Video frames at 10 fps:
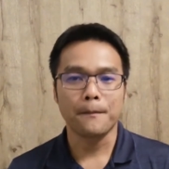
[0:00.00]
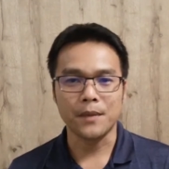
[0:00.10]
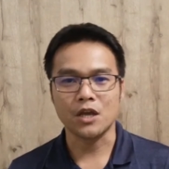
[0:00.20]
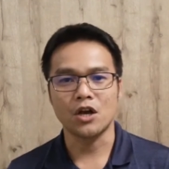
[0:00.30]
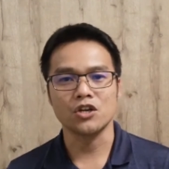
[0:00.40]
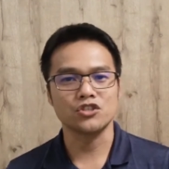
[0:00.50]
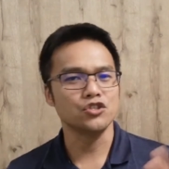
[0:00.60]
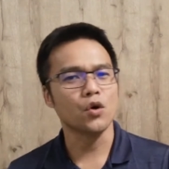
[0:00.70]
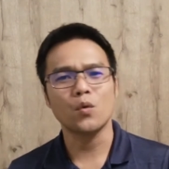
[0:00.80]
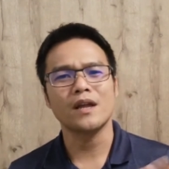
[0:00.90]
because
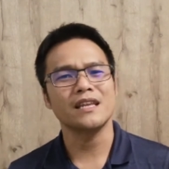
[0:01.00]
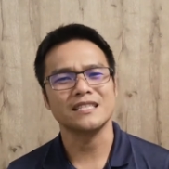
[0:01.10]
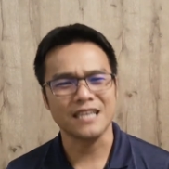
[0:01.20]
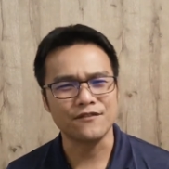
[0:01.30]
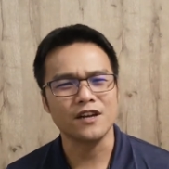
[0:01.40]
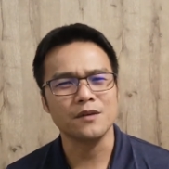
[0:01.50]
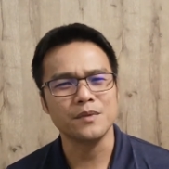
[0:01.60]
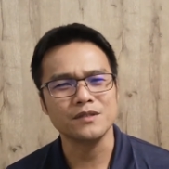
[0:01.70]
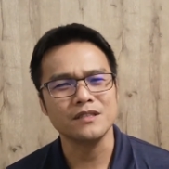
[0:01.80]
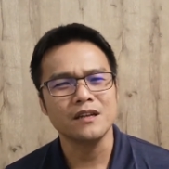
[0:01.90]
no one is
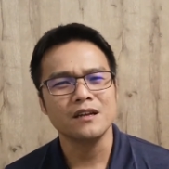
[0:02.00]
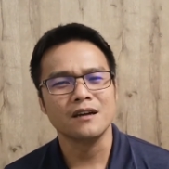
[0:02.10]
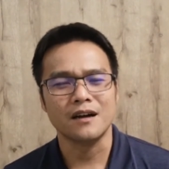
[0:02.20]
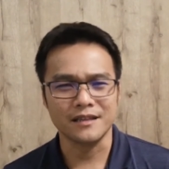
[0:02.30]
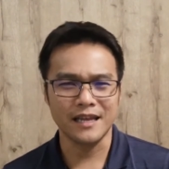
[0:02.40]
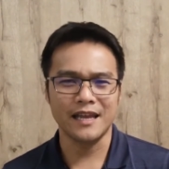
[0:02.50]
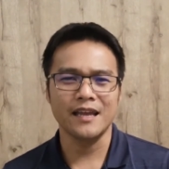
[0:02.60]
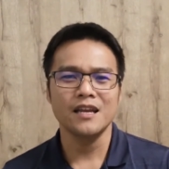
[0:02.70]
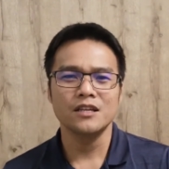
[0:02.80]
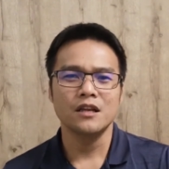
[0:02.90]
available there
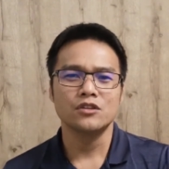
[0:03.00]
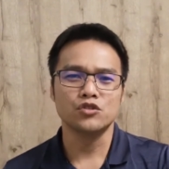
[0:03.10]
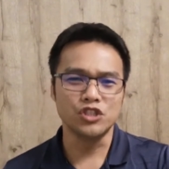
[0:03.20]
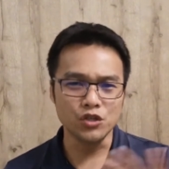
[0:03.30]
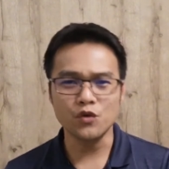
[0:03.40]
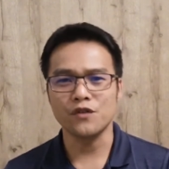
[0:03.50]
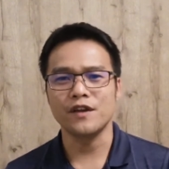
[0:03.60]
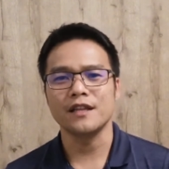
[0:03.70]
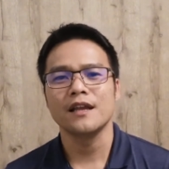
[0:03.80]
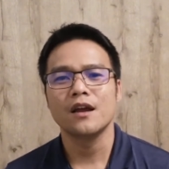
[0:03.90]
to deal with
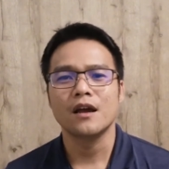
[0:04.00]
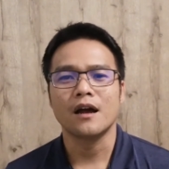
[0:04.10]
it.